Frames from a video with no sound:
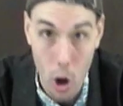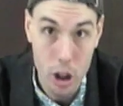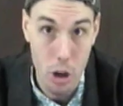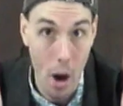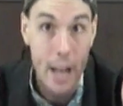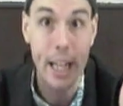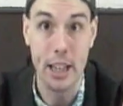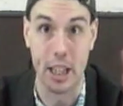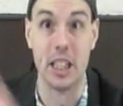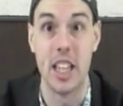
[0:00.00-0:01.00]
course, you want to
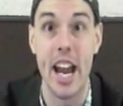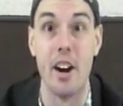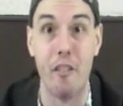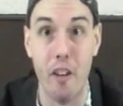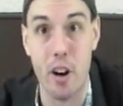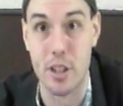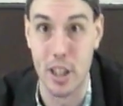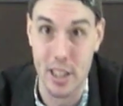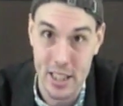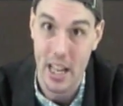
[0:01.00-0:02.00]
get the container first,
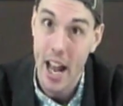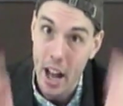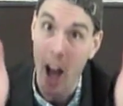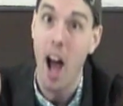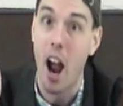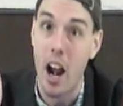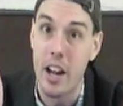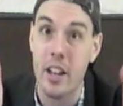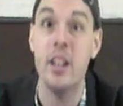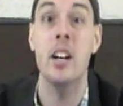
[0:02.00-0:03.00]
because it's kind of
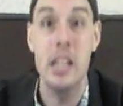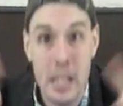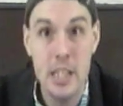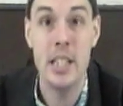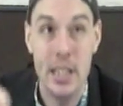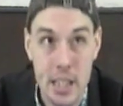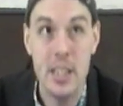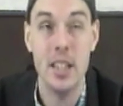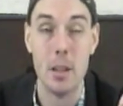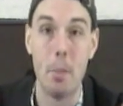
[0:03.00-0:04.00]
hard
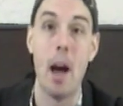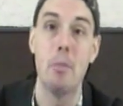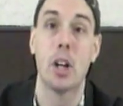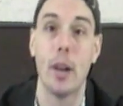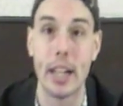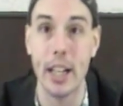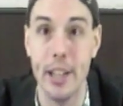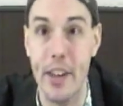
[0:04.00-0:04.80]
to pop the cricket in